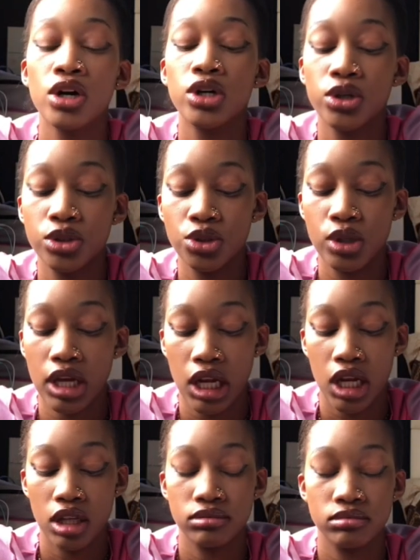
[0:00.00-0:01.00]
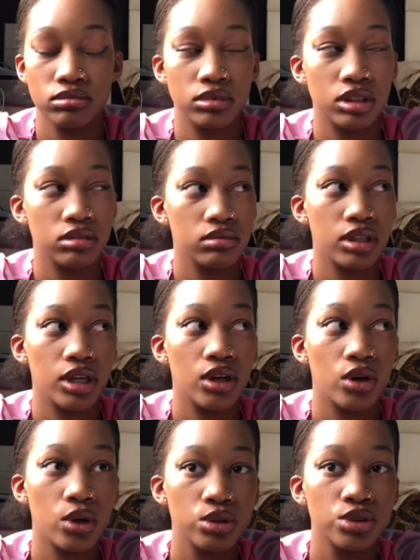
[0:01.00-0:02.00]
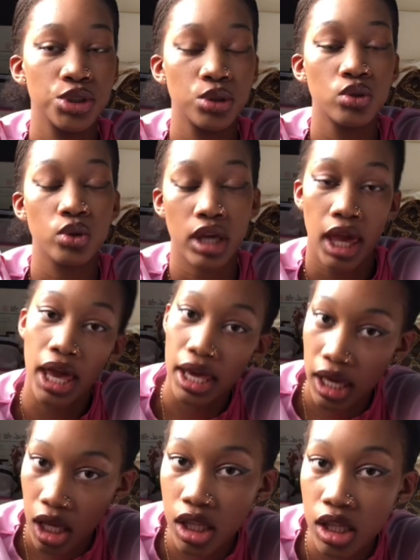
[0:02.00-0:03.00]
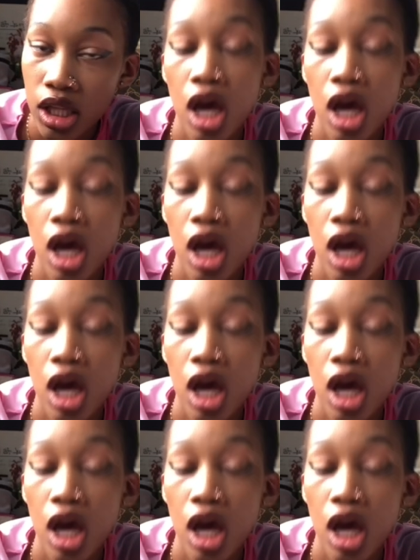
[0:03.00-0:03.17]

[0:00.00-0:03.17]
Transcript: A whole new color. A whole new look again.